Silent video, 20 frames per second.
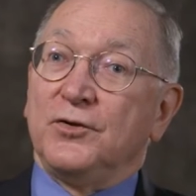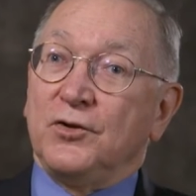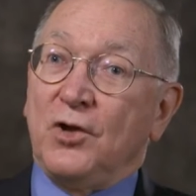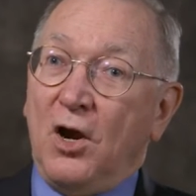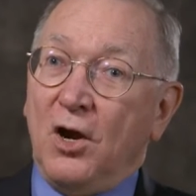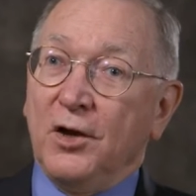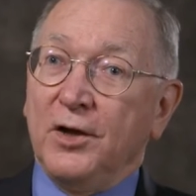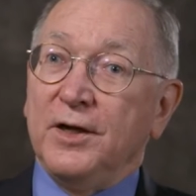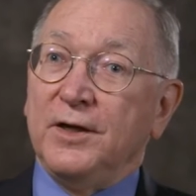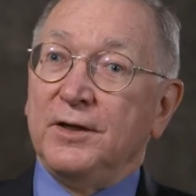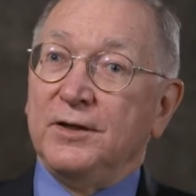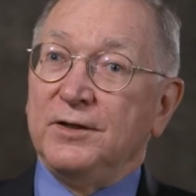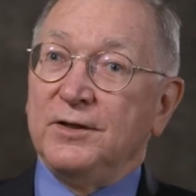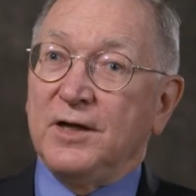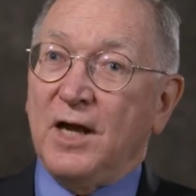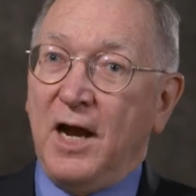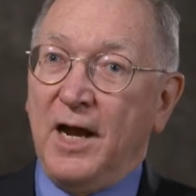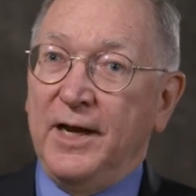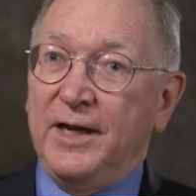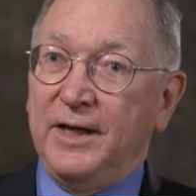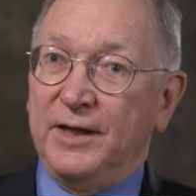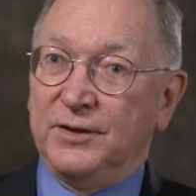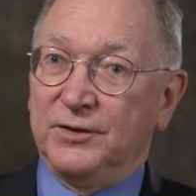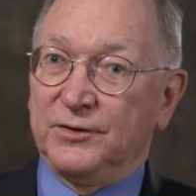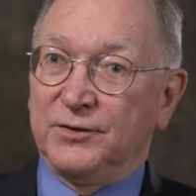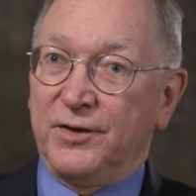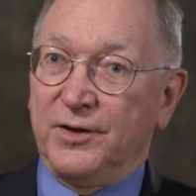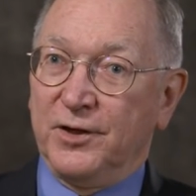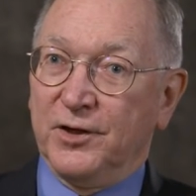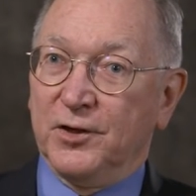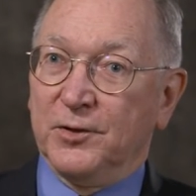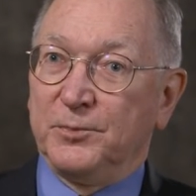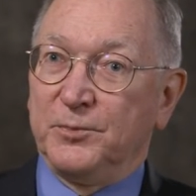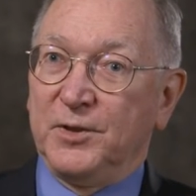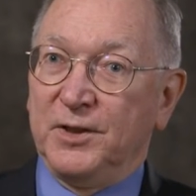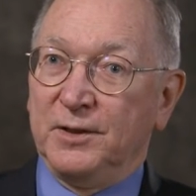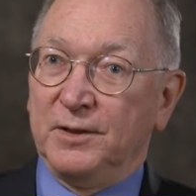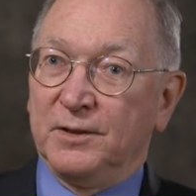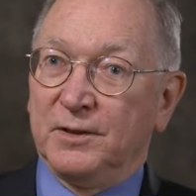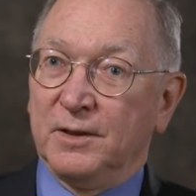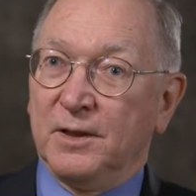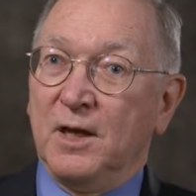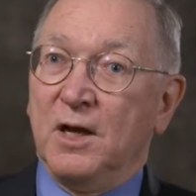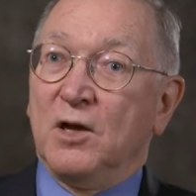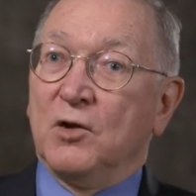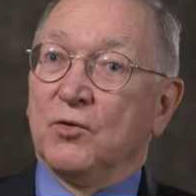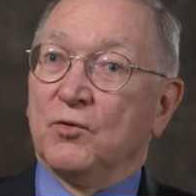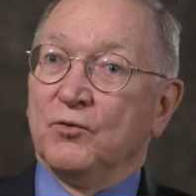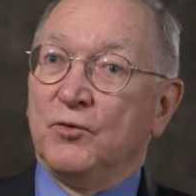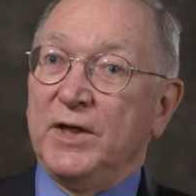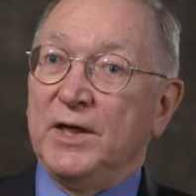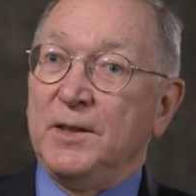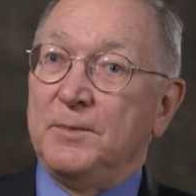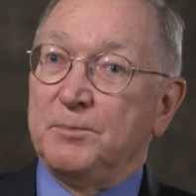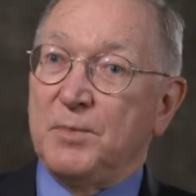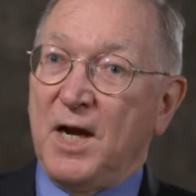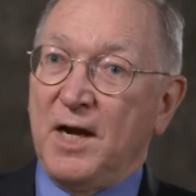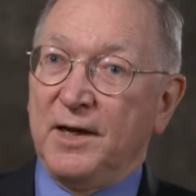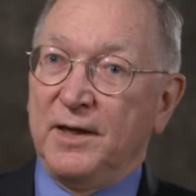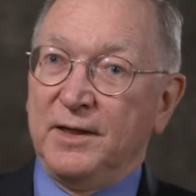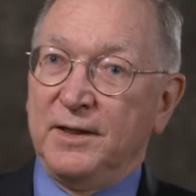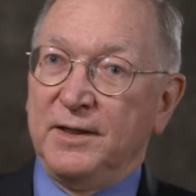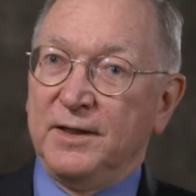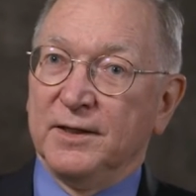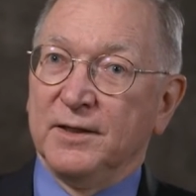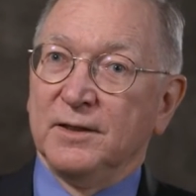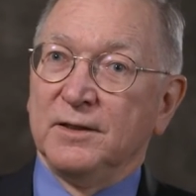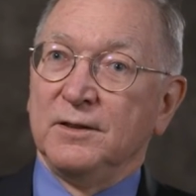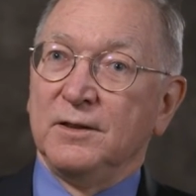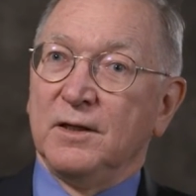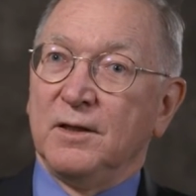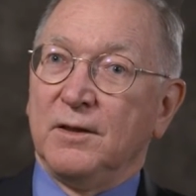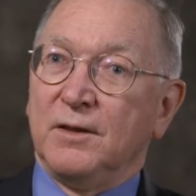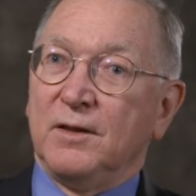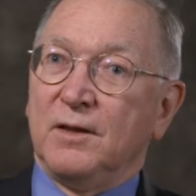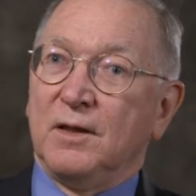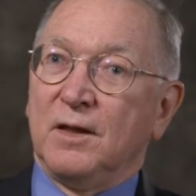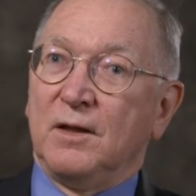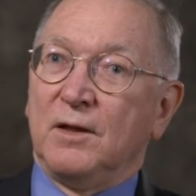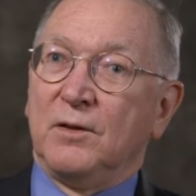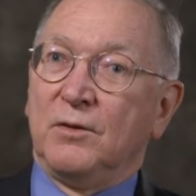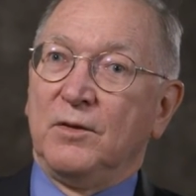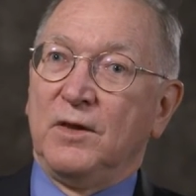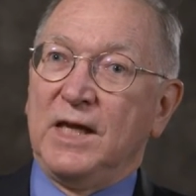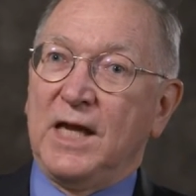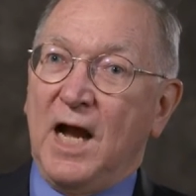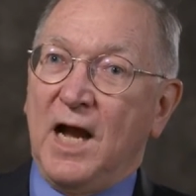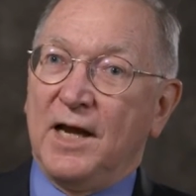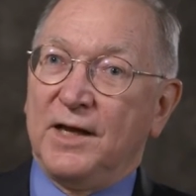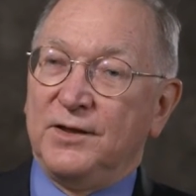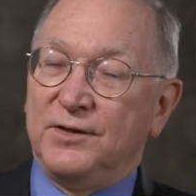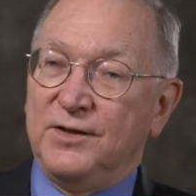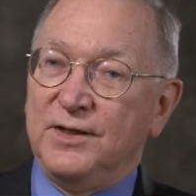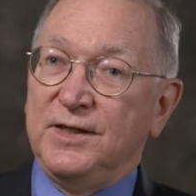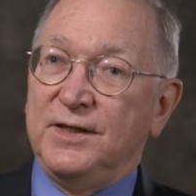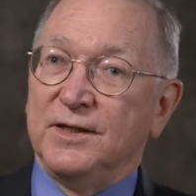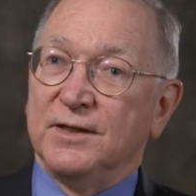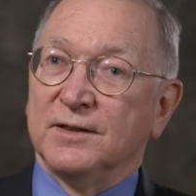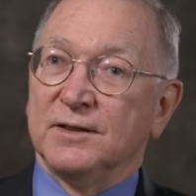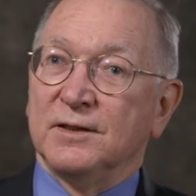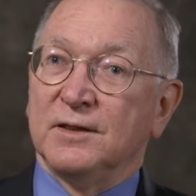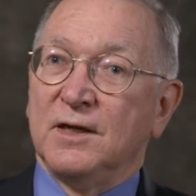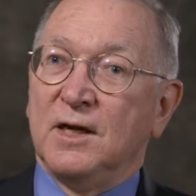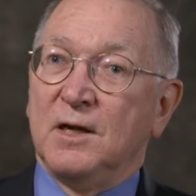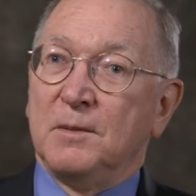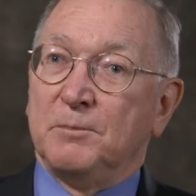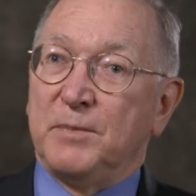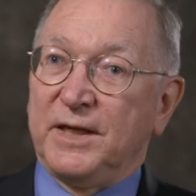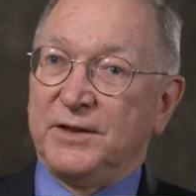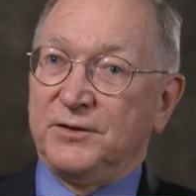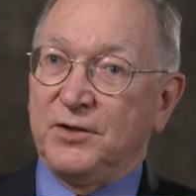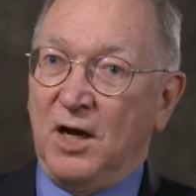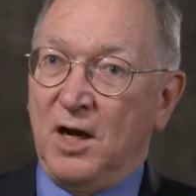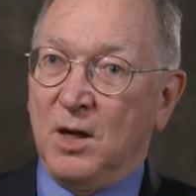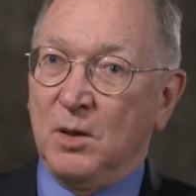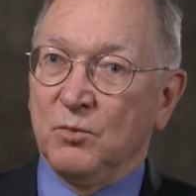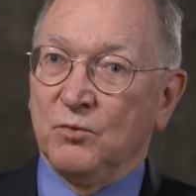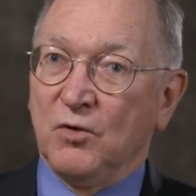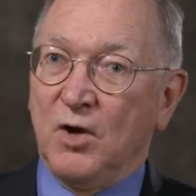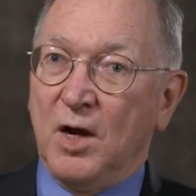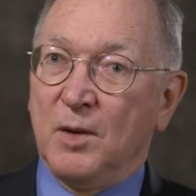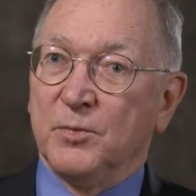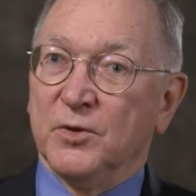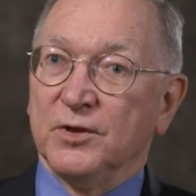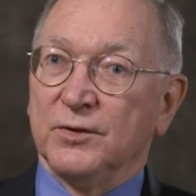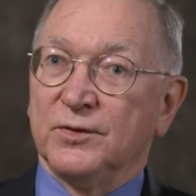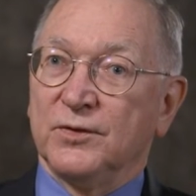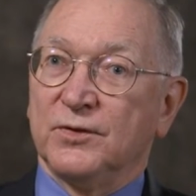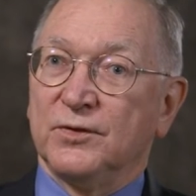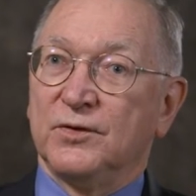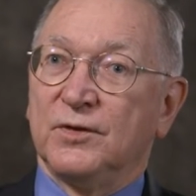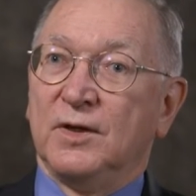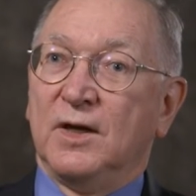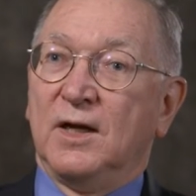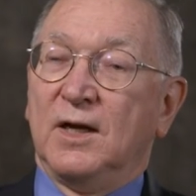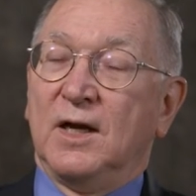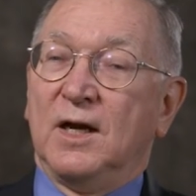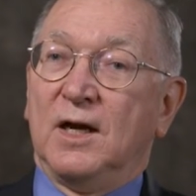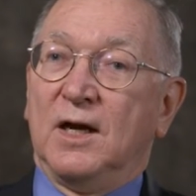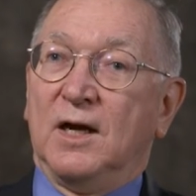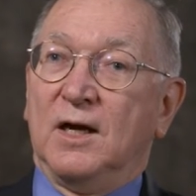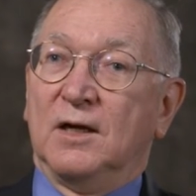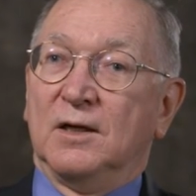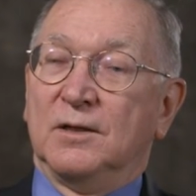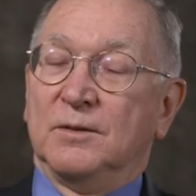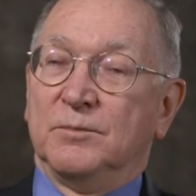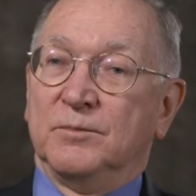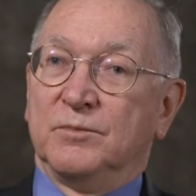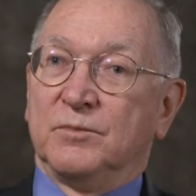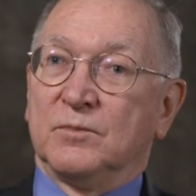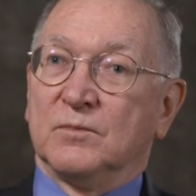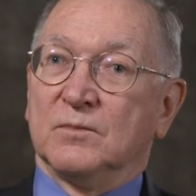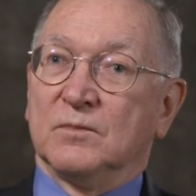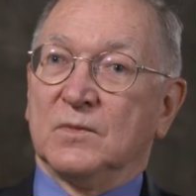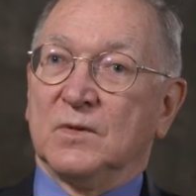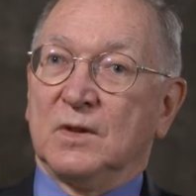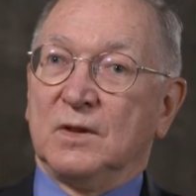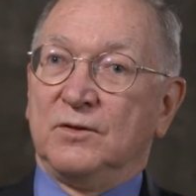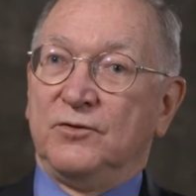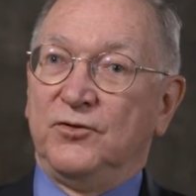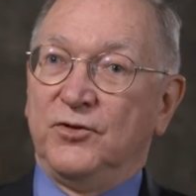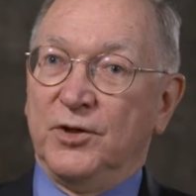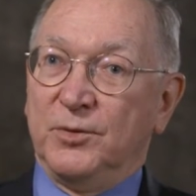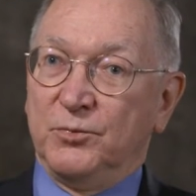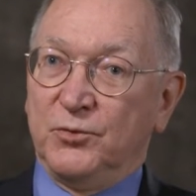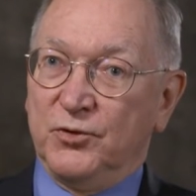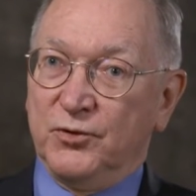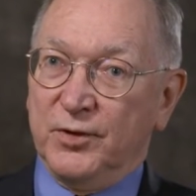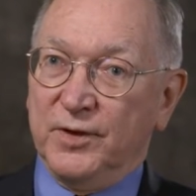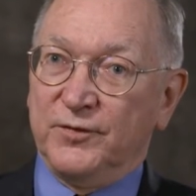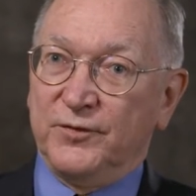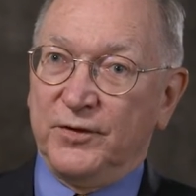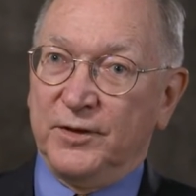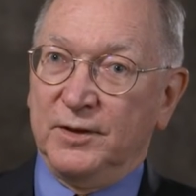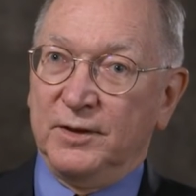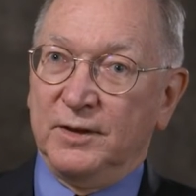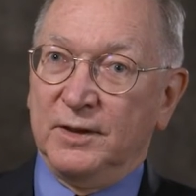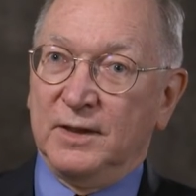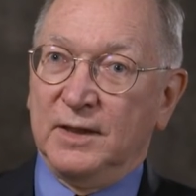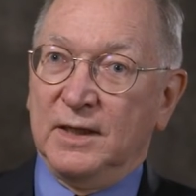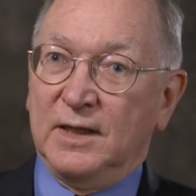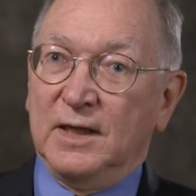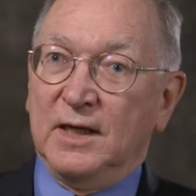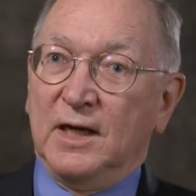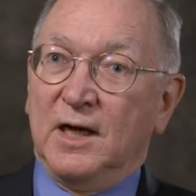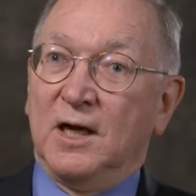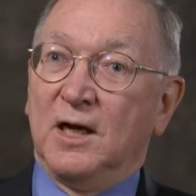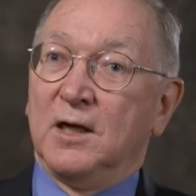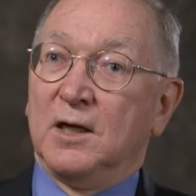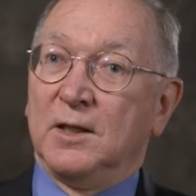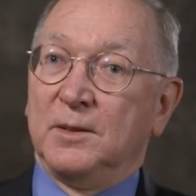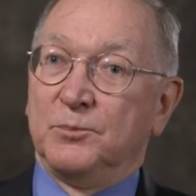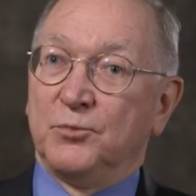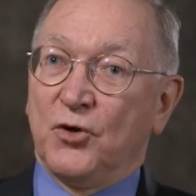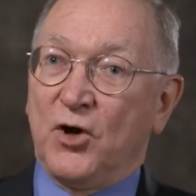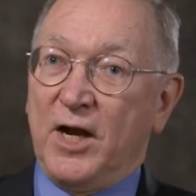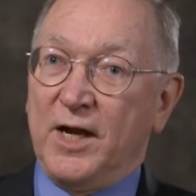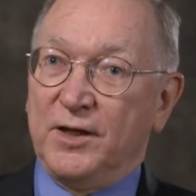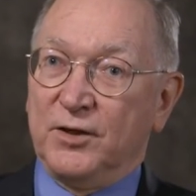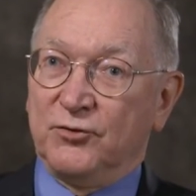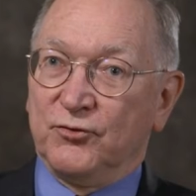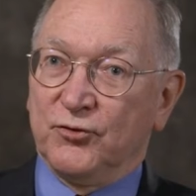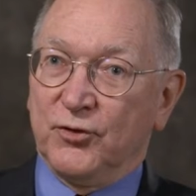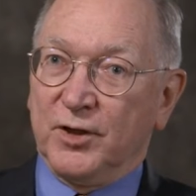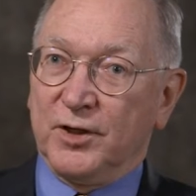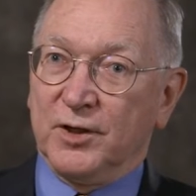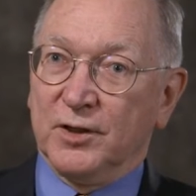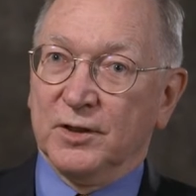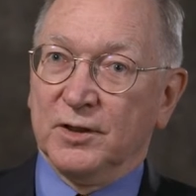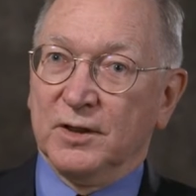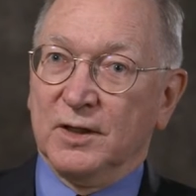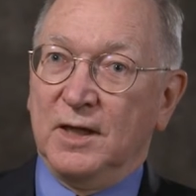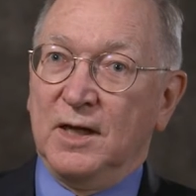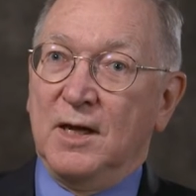Targeted kinase therapy really pioneered the idea by Tom Roberts, um, Jim Griffin, uh, and Brian Drucker.